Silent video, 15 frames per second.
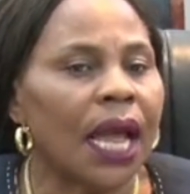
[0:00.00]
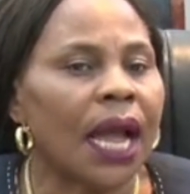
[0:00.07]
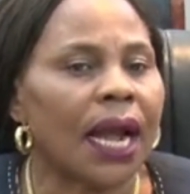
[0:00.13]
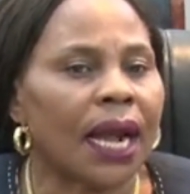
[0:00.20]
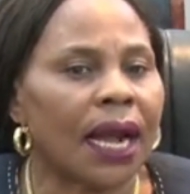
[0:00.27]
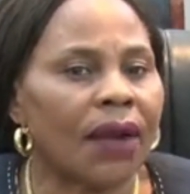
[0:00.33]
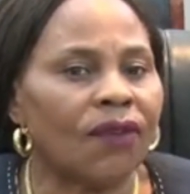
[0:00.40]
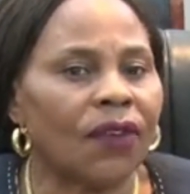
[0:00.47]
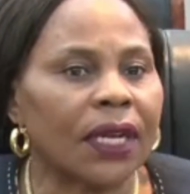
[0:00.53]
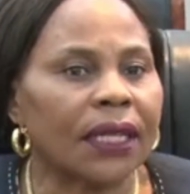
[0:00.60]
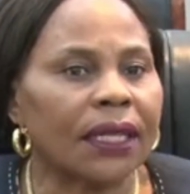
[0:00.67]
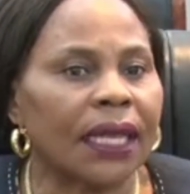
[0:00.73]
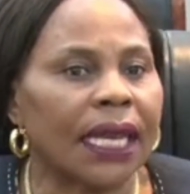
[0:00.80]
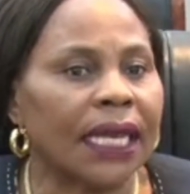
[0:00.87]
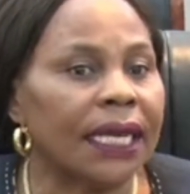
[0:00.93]
covering
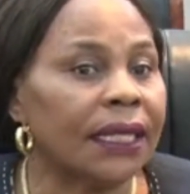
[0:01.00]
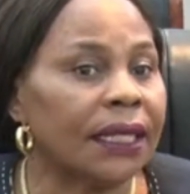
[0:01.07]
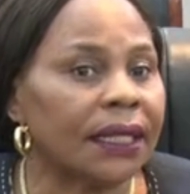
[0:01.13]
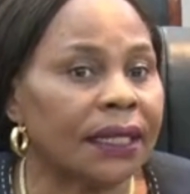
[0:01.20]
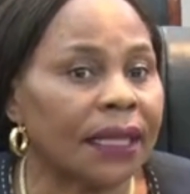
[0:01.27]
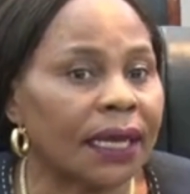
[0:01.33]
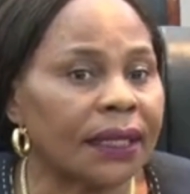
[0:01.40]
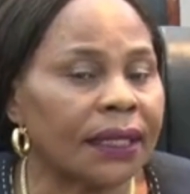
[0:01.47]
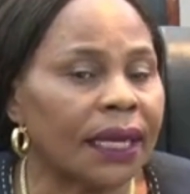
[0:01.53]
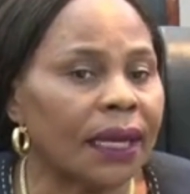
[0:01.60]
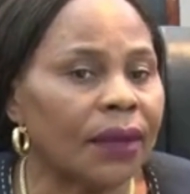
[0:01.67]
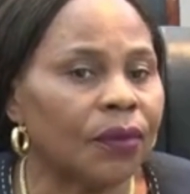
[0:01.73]
the energy sector